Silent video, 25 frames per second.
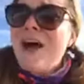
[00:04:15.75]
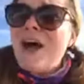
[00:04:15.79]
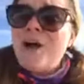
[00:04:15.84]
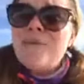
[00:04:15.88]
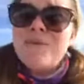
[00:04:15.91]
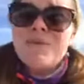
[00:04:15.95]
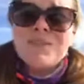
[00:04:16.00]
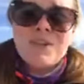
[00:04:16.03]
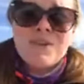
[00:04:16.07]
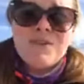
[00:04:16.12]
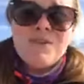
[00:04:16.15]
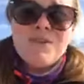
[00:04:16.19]

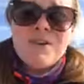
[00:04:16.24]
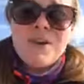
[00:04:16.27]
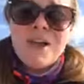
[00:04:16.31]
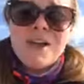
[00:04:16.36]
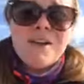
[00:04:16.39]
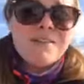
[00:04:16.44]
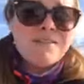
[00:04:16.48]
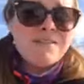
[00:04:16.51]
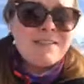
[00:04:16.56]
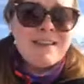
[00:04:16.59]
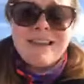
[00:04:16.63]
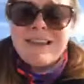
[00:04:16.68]
So
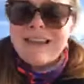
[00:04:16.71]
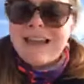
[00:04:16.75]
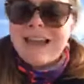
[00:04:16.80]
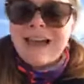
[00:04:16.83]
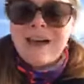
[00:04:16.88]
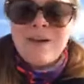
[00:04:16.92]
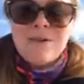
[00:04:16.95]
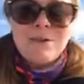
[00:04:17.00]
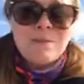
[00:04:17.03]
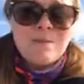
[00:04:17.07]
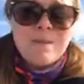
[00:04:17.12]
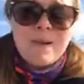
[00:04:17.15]
nothing
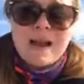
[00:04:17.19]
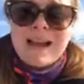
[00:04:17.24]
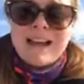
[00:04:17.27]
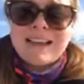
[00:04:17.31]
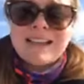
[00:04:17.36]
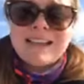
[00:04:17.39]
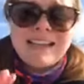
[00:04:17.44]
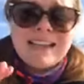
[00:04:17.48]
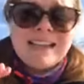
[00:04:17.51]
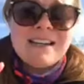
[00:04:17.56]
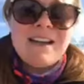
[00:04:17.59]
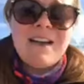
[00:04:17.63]
held
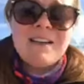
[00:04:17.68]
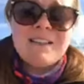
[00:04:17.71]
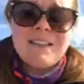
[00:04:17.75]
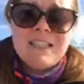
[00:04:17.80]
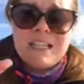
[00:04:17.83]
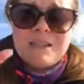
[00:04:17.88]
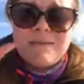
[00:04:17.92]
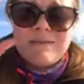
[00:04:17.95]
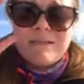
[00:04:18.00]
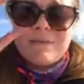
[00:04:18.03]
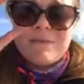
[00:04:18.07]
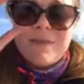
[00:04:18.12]
back in our
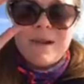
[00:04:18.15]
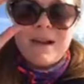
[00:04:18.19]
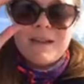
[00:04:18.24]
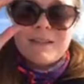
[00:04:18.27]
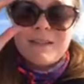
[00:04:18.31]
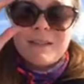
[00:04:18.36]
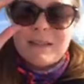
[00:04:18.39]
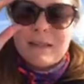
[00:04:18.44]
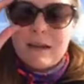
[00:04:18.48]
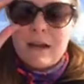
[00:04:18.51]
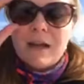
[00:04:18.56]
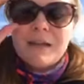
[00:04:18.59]
systems
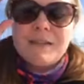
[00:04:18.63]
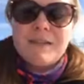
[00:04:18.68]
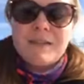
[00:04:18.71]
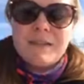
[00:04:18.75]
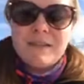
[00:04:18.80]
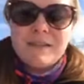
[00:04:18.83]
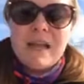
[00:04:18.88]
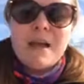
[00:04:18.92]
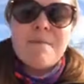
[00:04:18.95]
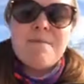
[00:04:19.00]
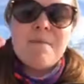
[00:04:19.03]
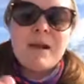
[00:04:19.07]
masterclass, the
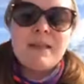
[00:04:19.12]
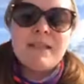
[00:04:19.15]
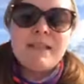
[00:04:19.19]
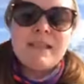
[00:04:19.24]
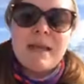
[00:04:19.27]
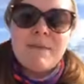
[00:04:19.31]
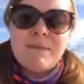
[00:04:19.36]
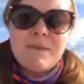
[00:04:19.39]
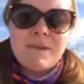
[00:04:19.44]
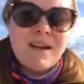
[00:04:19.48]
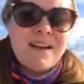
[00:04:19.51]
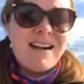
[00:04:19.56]

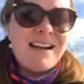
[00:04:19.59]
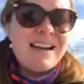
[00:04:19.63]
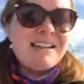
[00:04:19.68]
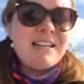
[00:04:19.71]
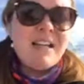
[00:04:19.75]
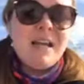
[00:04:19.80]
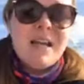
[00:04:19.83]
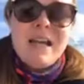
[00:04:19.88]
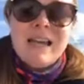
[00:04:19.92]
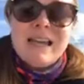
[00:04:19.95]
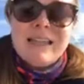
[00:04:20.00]
step-by-step guide